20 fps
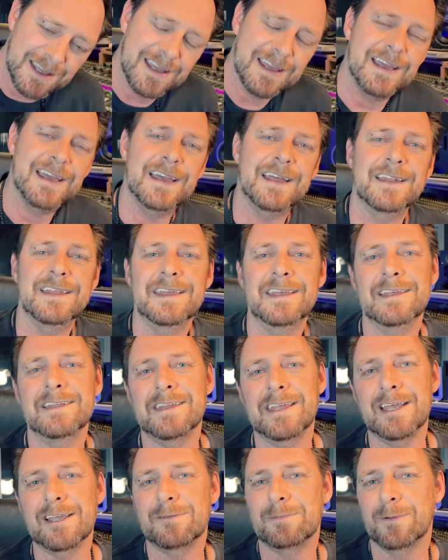and hit
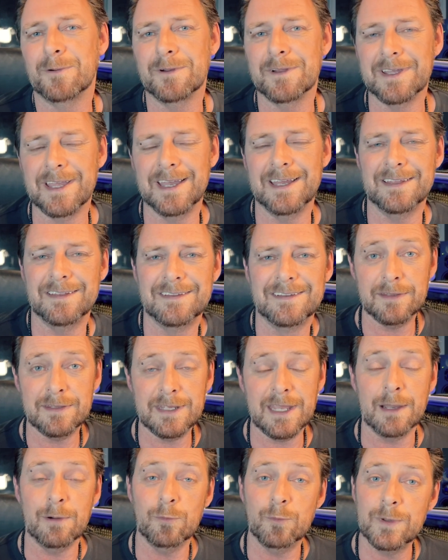export again.
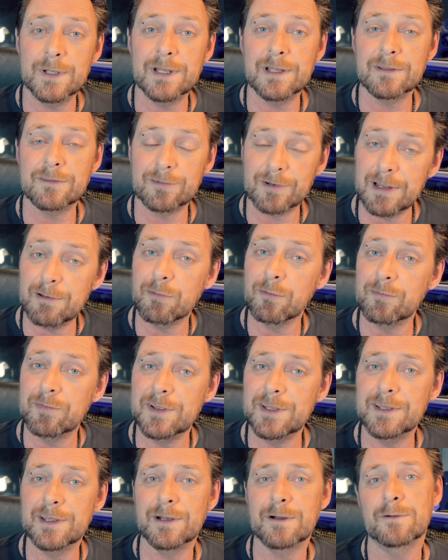Yeah, with a travel
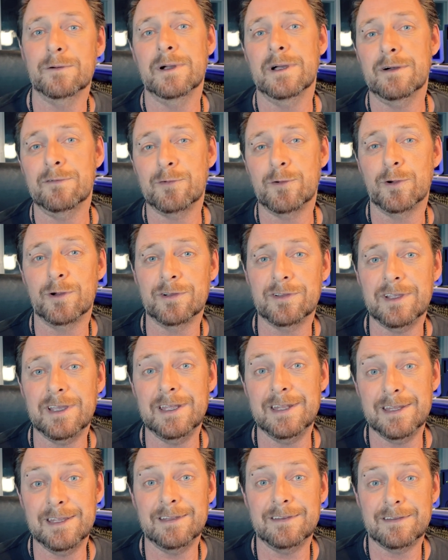video, of course,
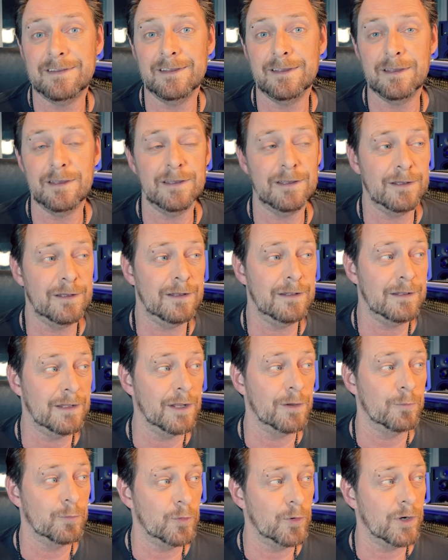it is a lot
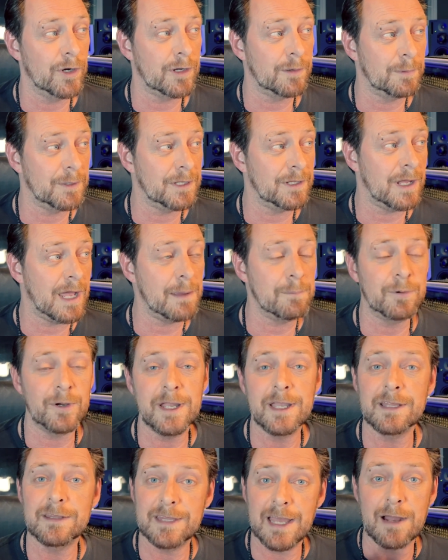of work, but I
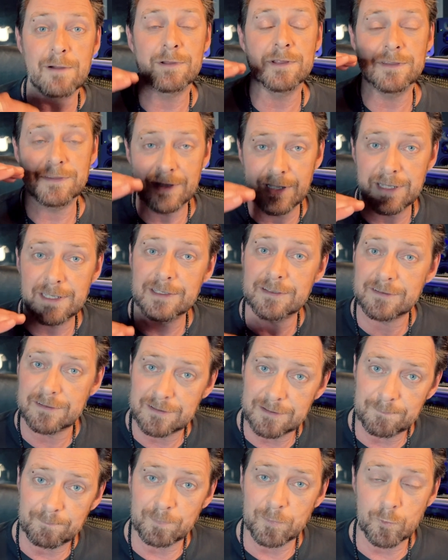break it down in
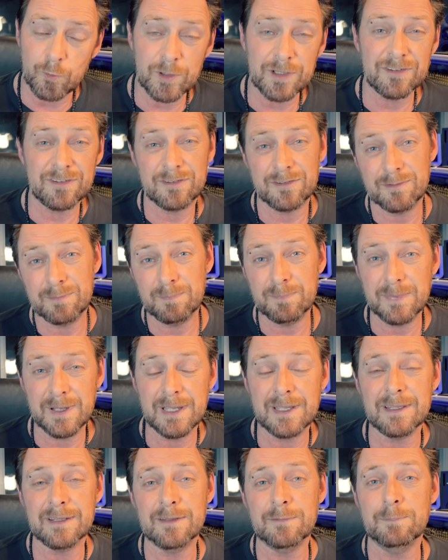days, which
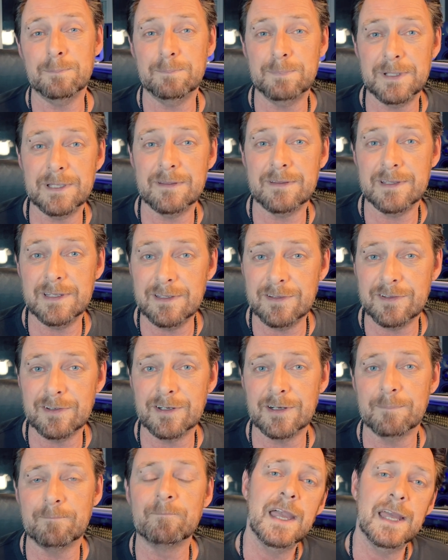make it a bit
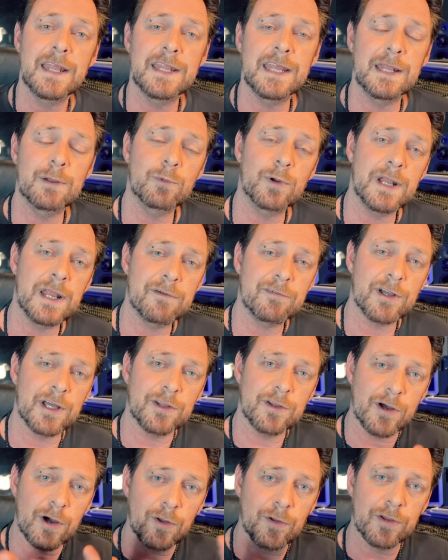easier. And then when I've
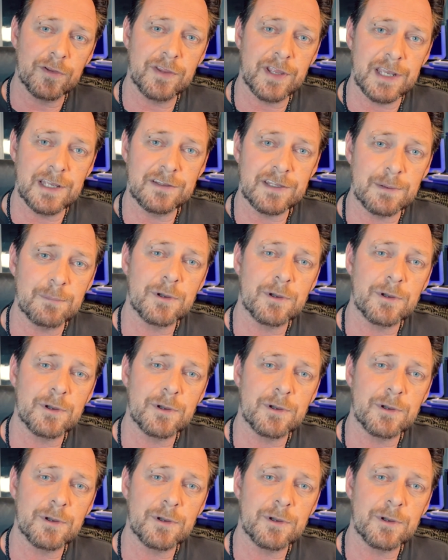got all the days, I'm